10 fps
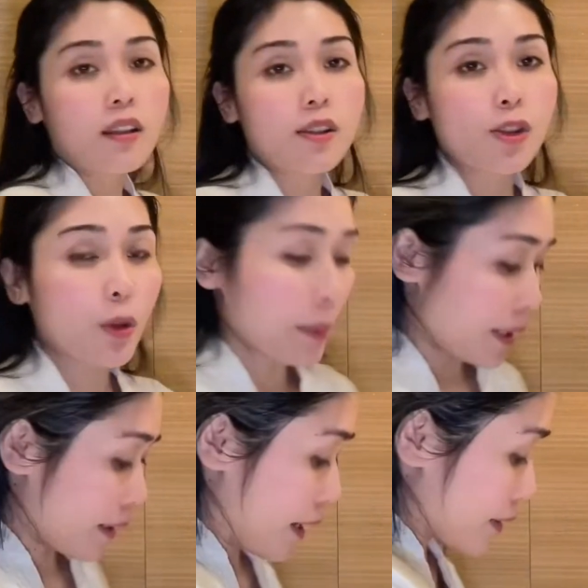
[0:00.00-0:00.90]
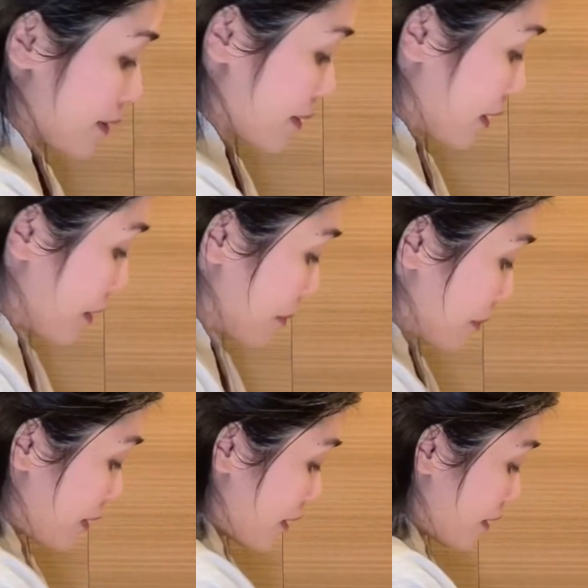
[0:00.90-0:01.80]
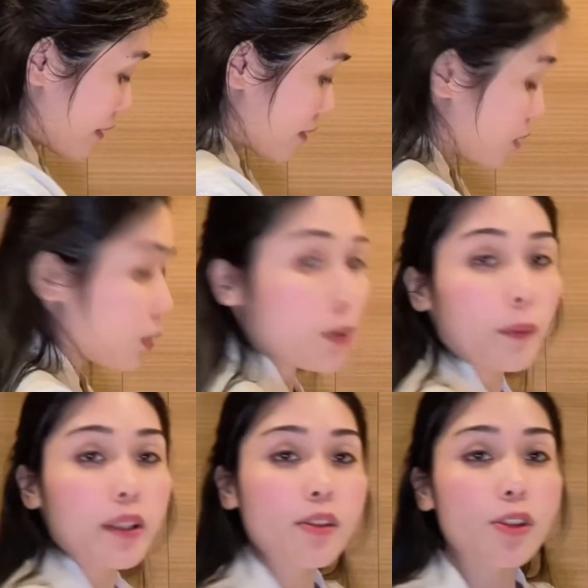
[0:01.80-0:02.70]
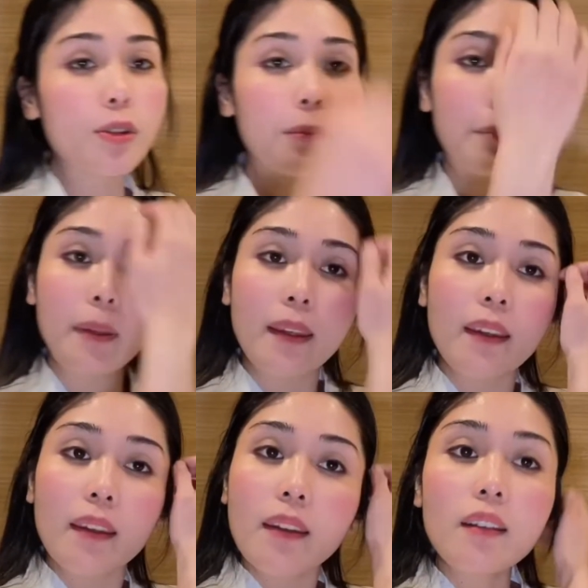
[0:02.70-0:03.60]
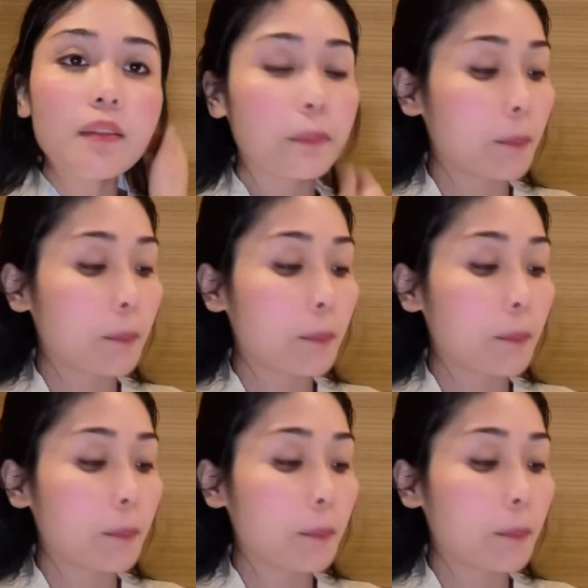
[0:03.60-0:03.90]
So my next step is going to be